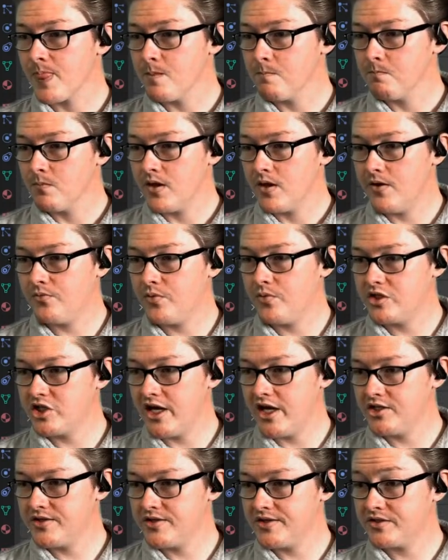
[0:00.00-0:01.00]
If we change
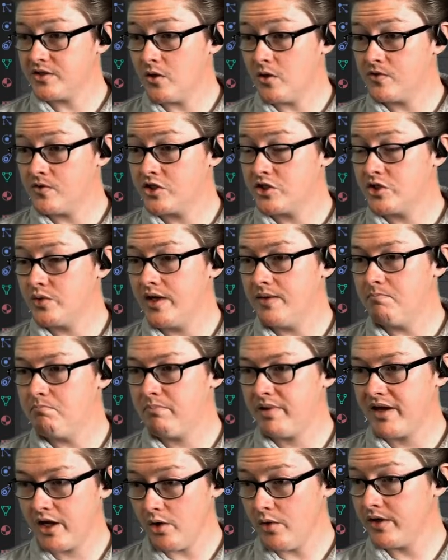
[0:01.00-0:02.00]
this over to
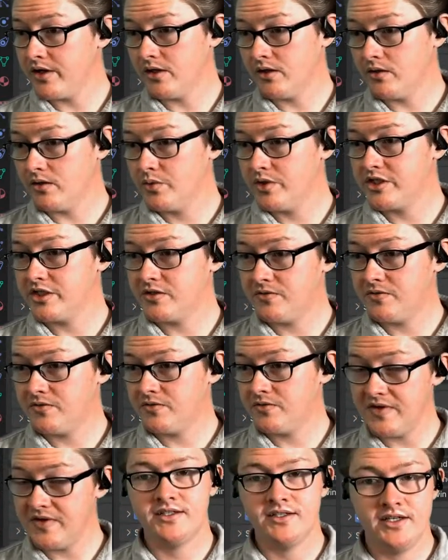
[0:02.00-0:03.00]
imperial, which is
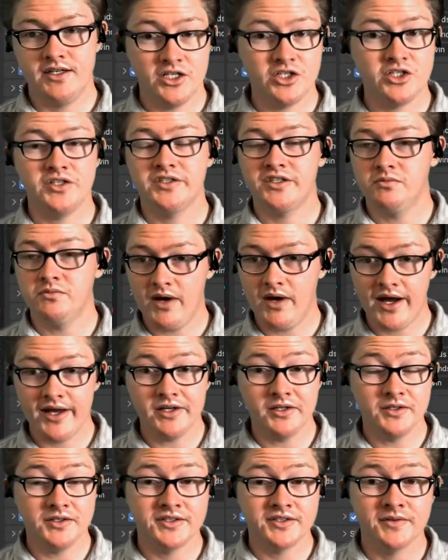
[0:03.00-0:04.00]
feet, inches, and
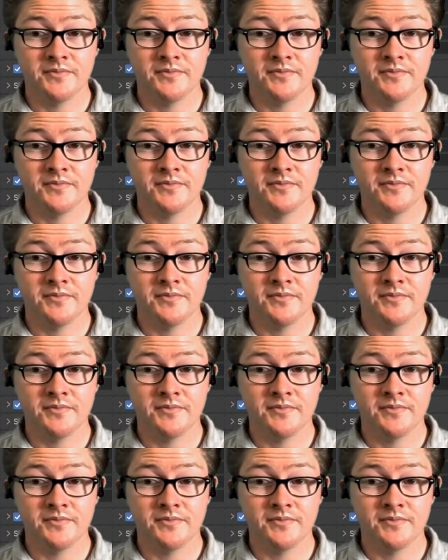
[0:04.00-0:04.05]
miles,